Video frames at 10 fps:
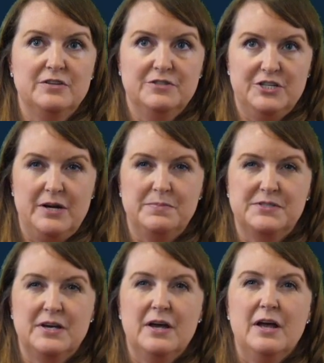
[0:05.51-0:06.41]
of
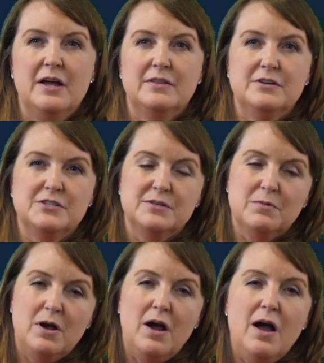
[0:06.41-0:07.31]
shapes, there's
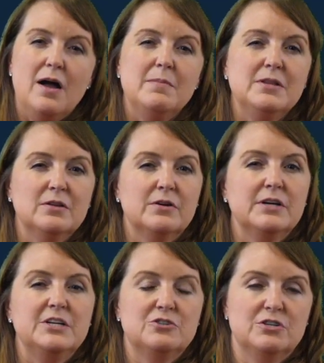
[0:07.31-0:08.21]
some common
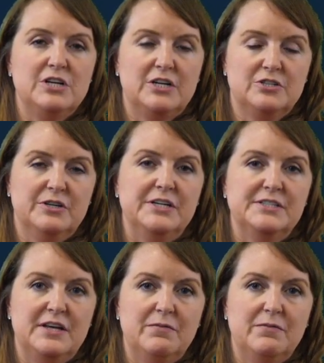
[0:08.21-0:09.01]
learning trajectories that